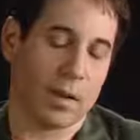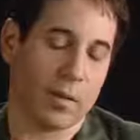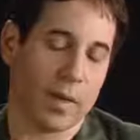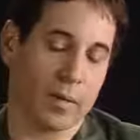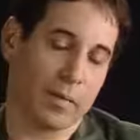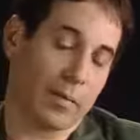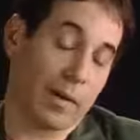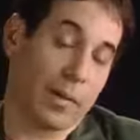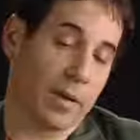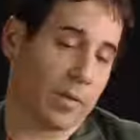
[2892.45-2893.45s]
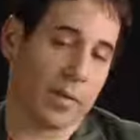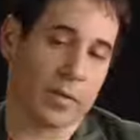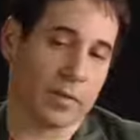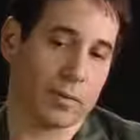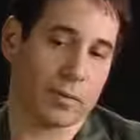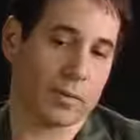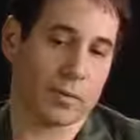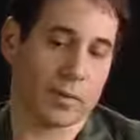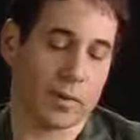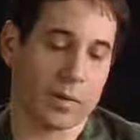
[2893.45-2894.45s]
I met him once or
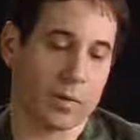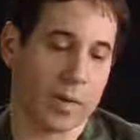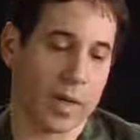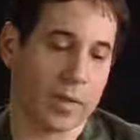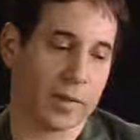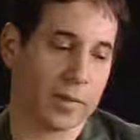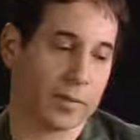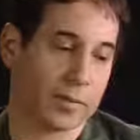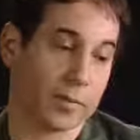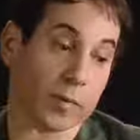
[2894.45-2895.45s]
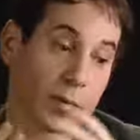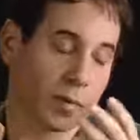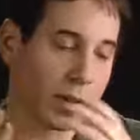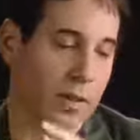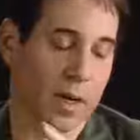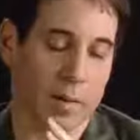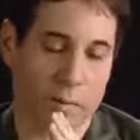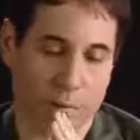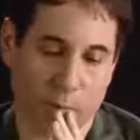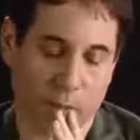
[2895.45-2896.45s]
twice, 3
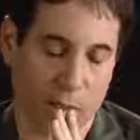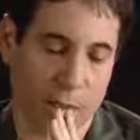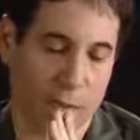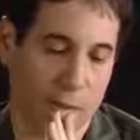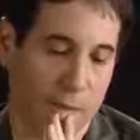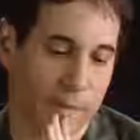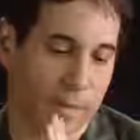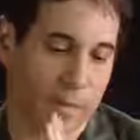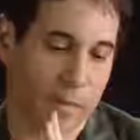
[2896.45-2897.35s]
times, something like that. And